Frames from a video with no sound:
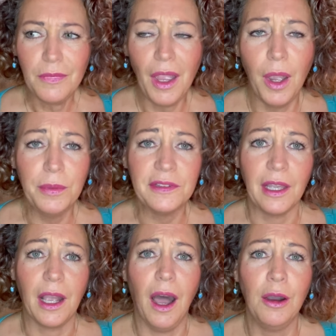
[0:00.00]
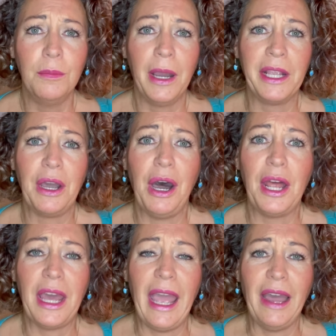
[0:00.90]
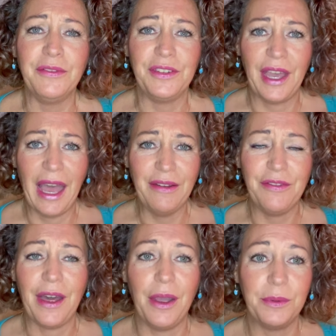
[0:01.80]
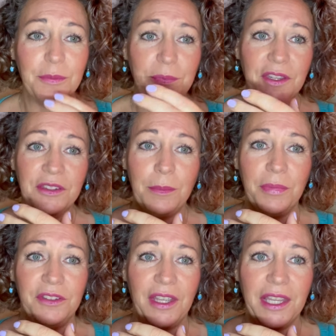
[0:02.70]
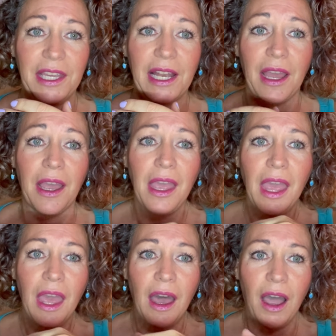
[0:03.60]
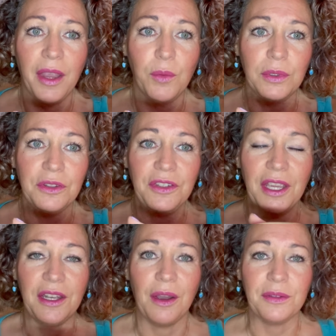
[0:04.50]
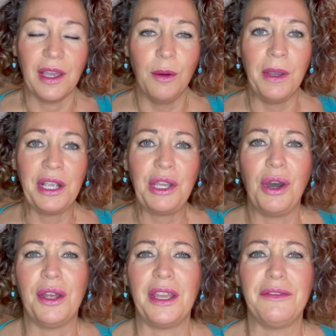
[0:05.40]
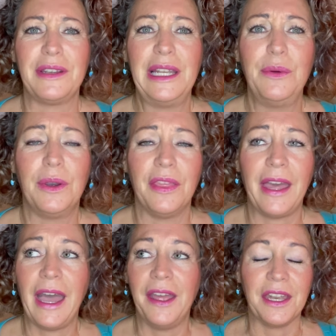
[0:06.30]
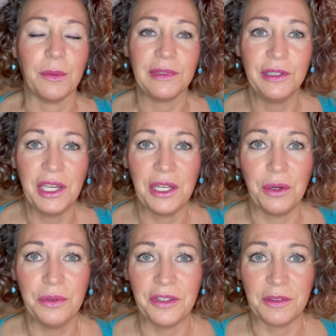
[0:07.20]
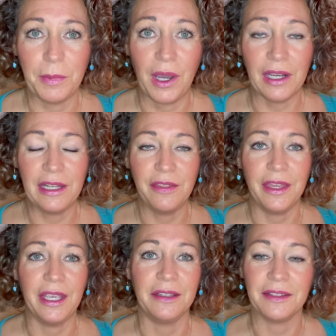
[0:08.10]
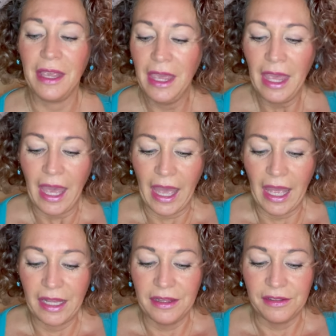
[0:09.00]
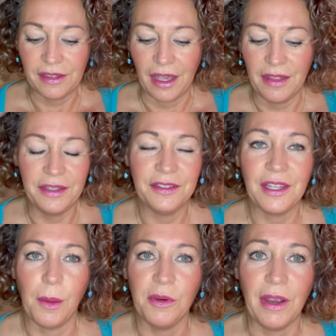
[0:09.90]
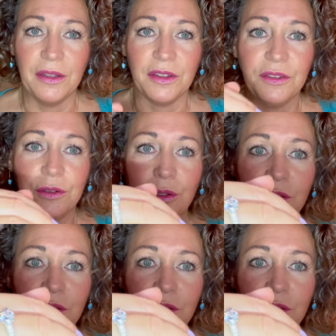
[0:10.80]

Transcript: I was like, oh my God, I have to have that. It was this in particular I wanted. I was like, oh my God, I really want that. And then I was looking at all the sparkly things. And this time around, I saw